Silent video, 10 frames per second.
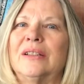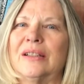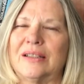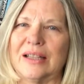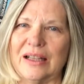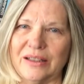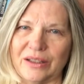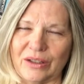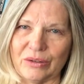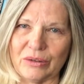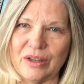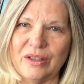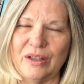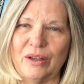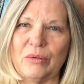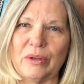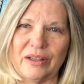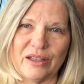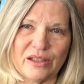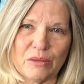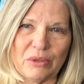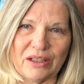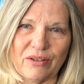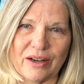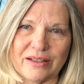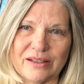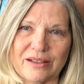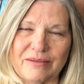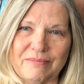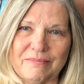at telling you what needs to be addressed.